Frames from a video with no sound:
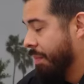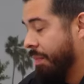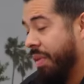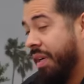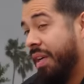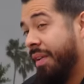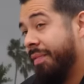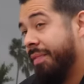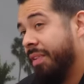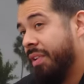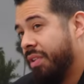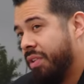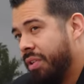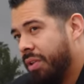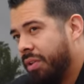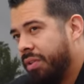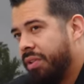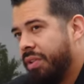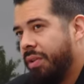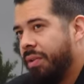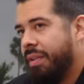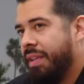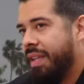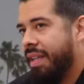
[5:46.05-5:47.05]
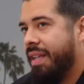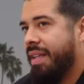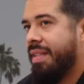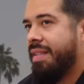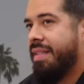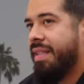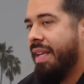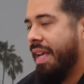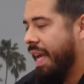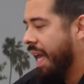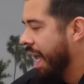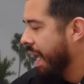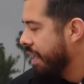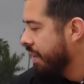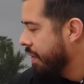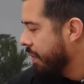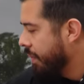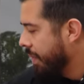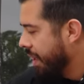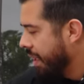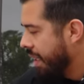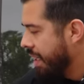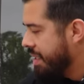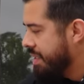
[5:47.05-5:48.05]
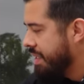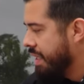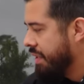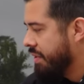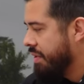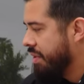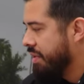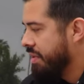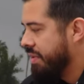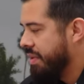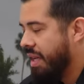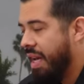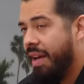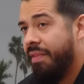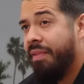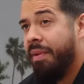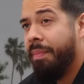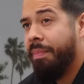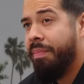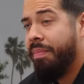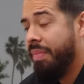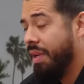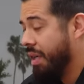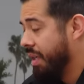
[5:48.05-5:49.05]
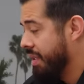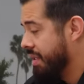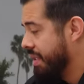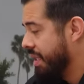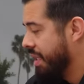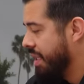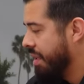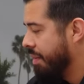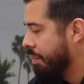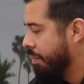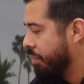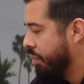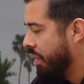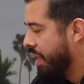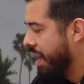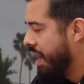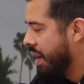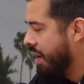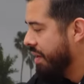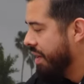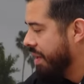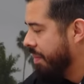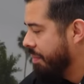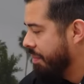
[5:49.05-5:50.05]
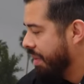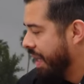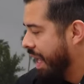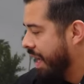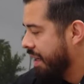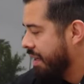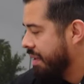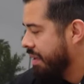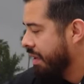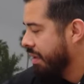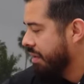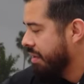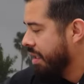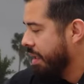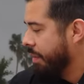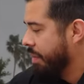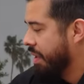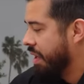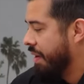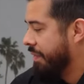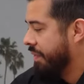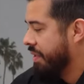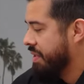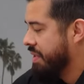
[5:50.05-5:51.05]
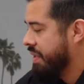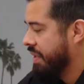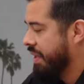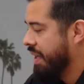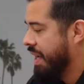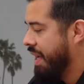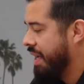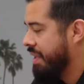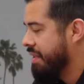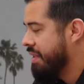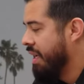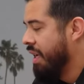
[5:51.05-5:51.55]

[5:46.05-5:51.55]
But if you do do this and you realize that you still have a, a ton of brown and black gunk coming off onto your hands,